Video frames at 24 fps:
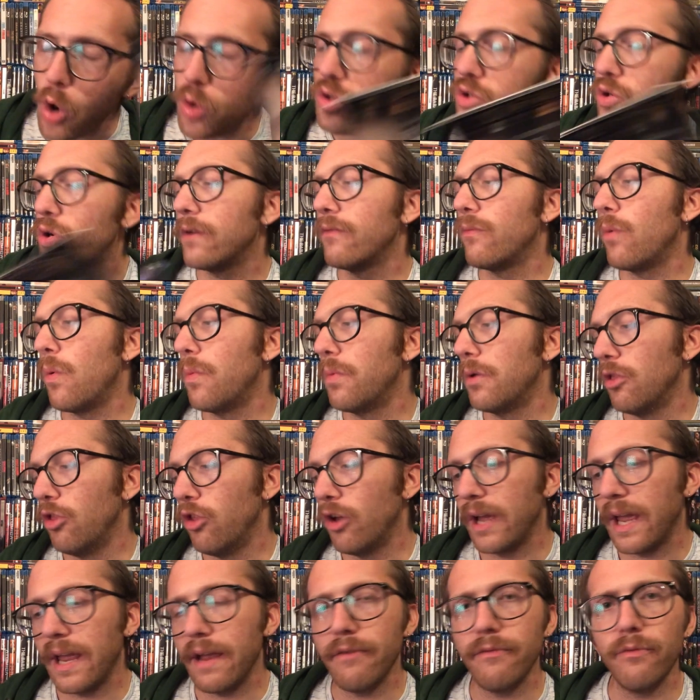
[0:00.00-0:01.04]
sort of what we're
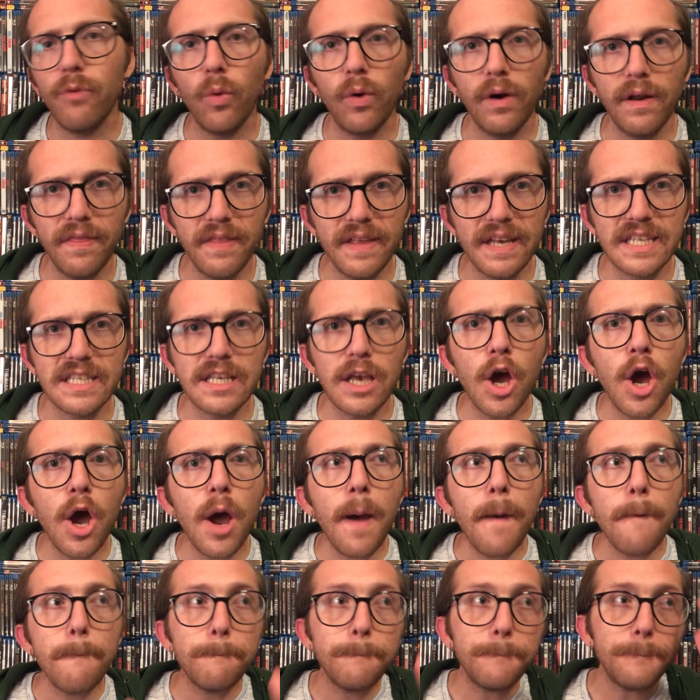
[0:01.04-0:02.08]
looking for in this.
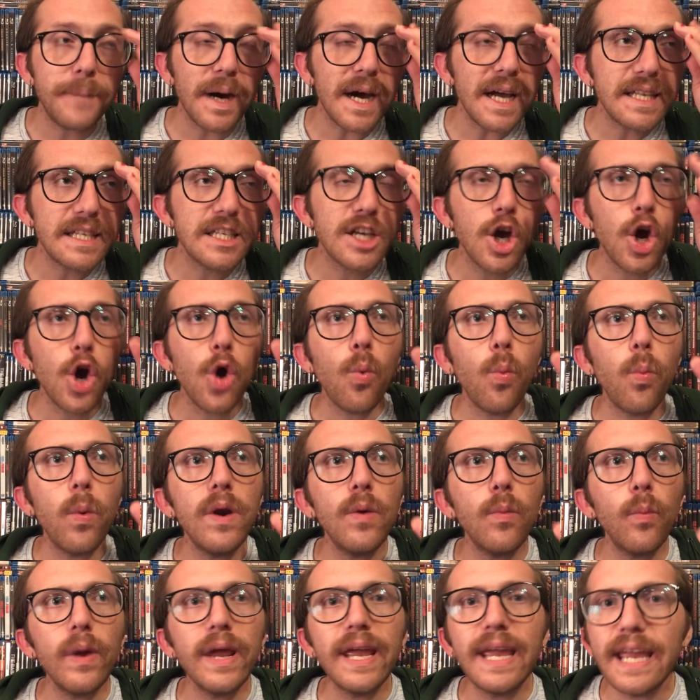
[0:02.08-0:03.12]
But
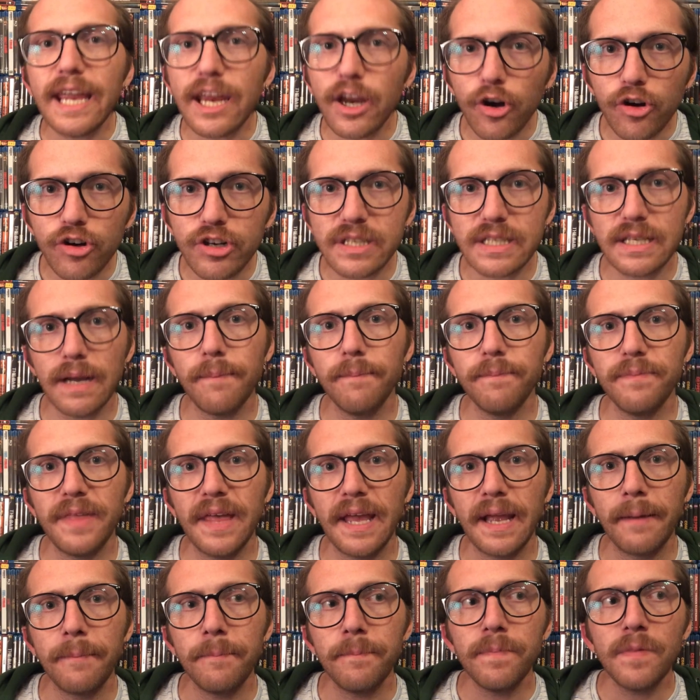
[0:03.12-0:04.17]
when we hear
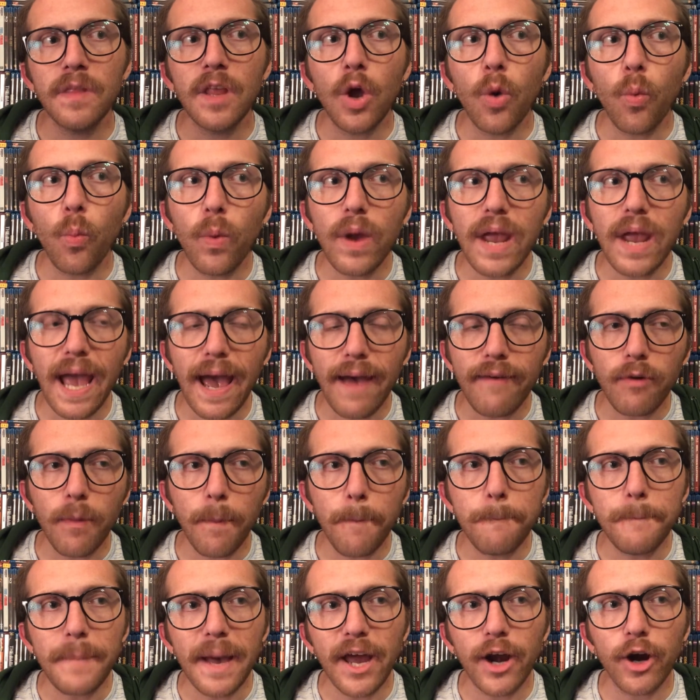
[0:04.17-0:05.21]
something, we have a
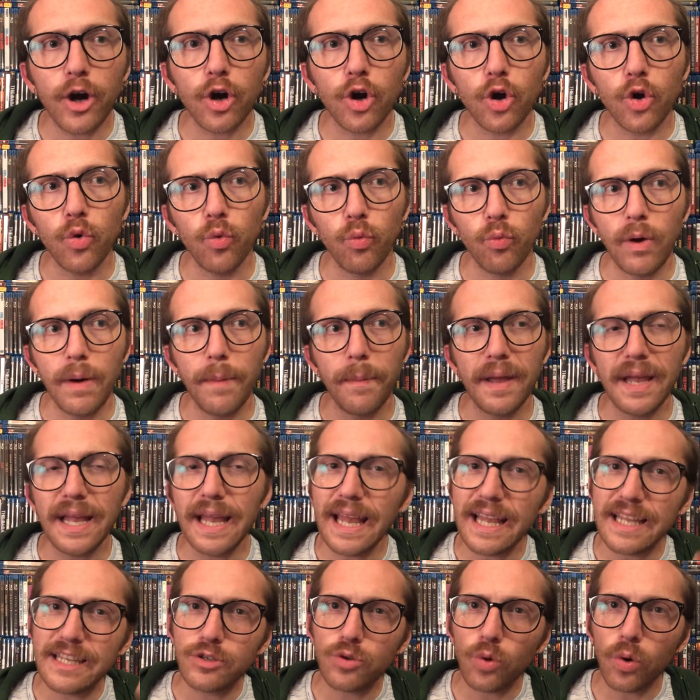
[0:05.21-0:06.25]
better grip.
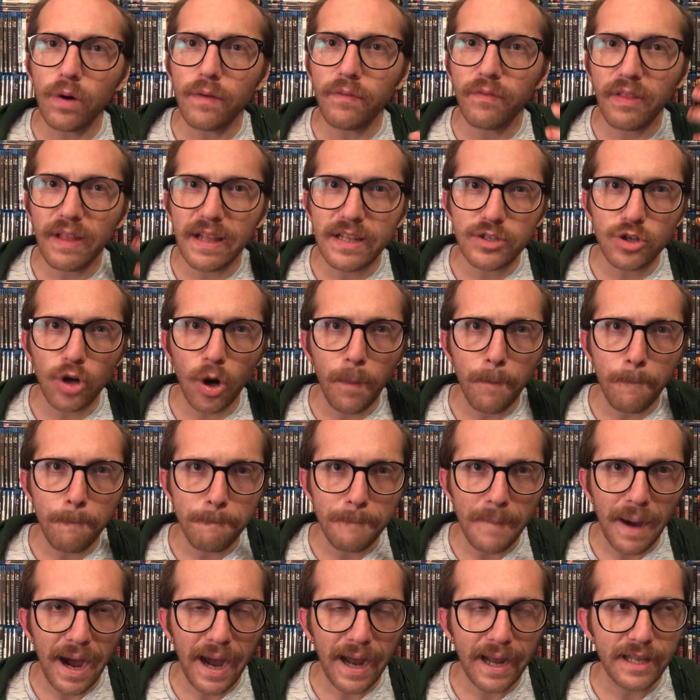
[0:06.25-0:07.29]
It sort of lets our
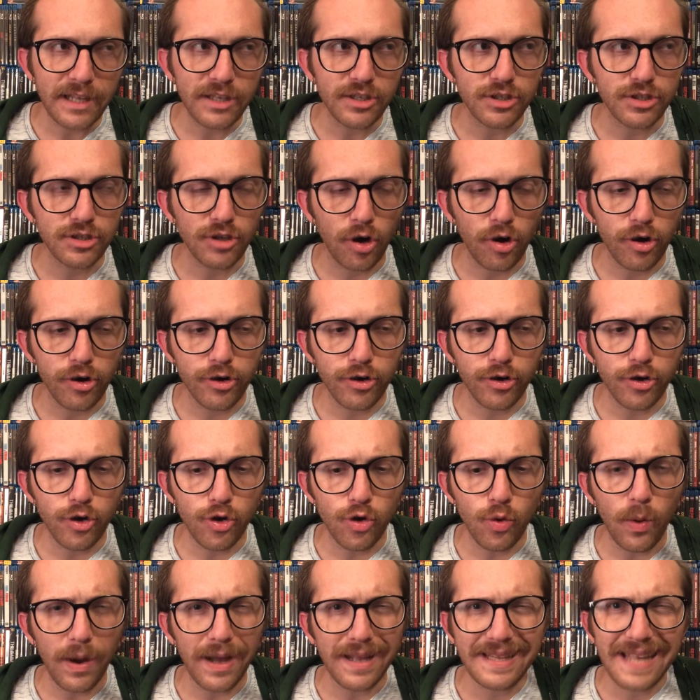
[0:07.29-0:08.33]
mind start
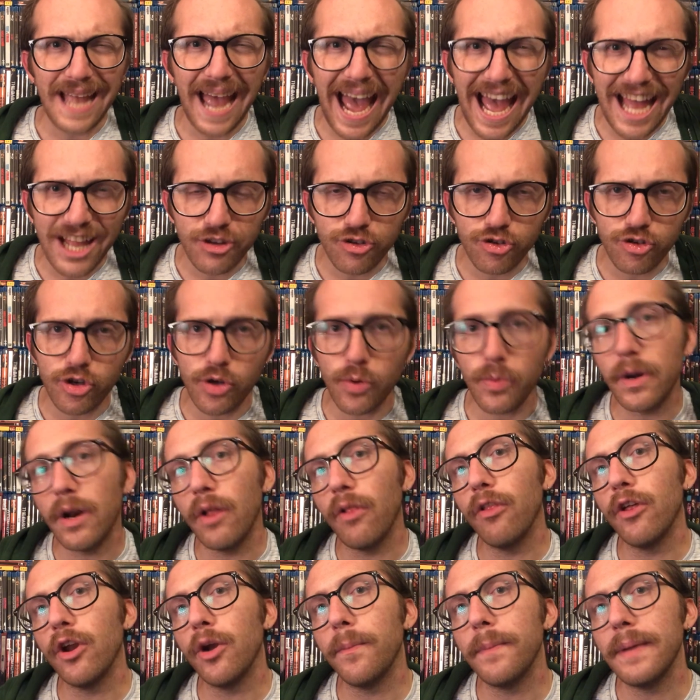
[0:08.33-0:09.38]
to attach to it a
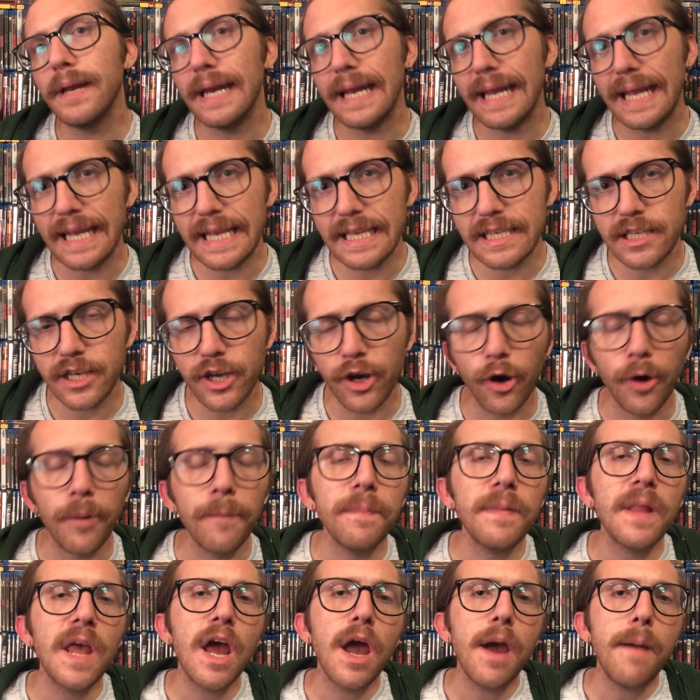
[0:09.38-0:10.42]
little bit easier.
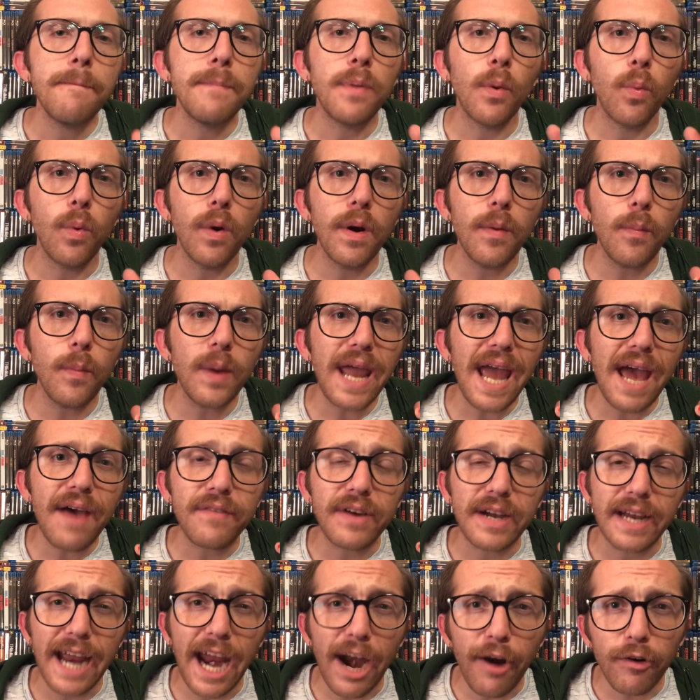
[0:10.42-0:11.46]
But when we have a
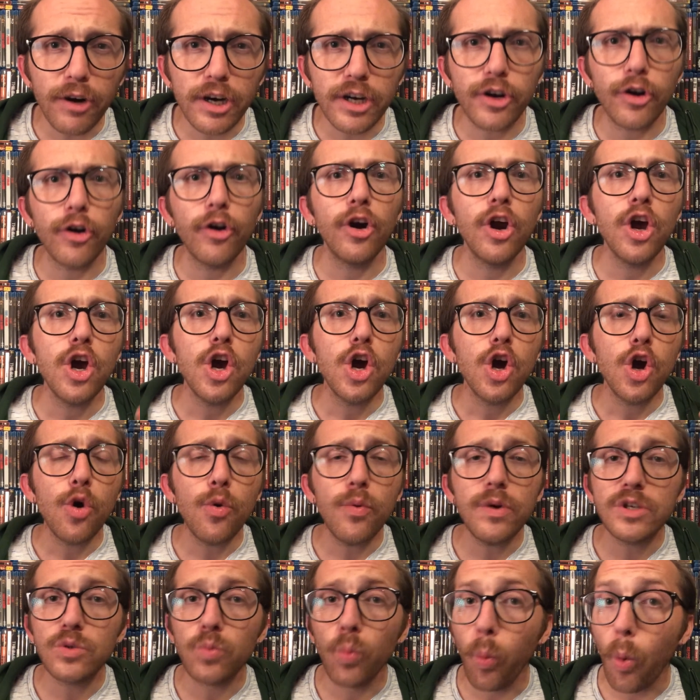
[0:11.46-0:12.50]
character who
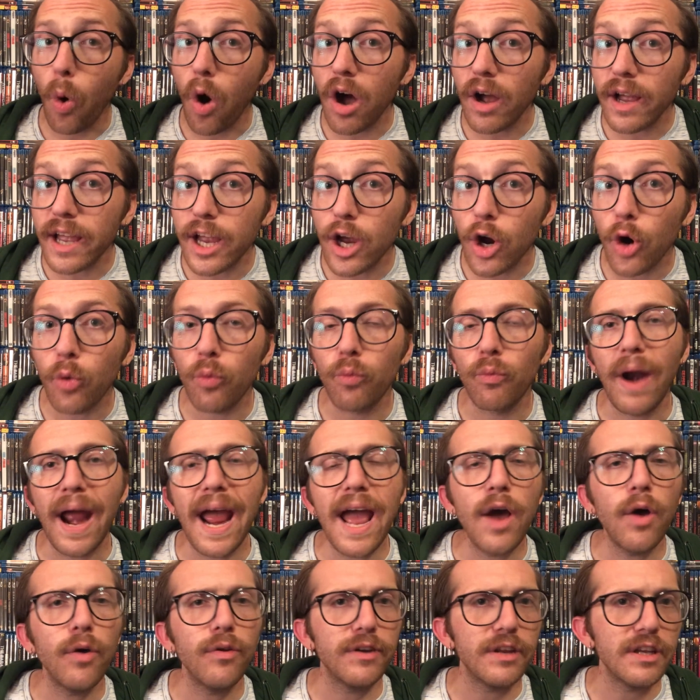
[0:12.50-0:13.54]
is walking
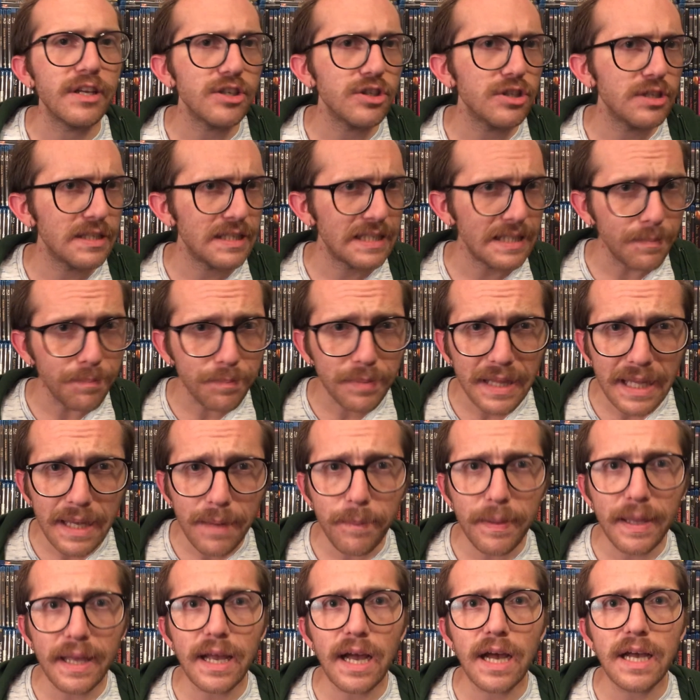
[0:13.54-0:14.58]
around simply
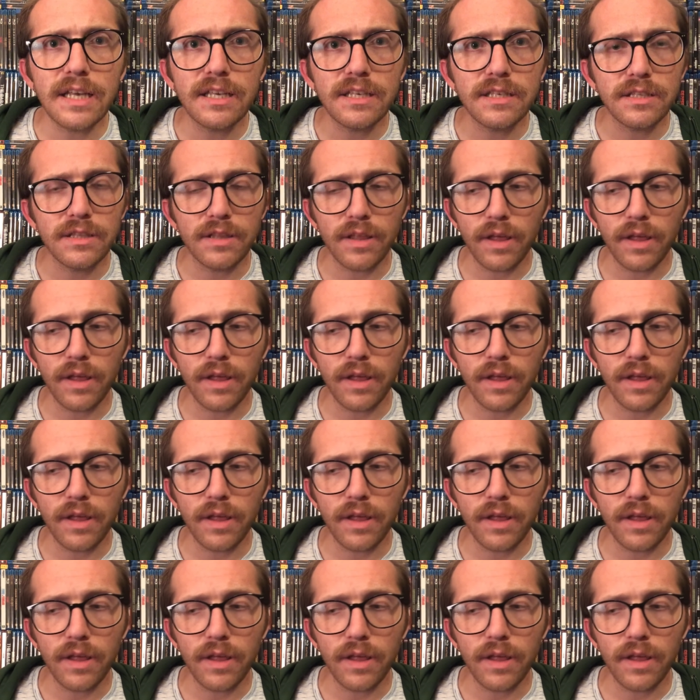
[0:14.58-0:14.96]
because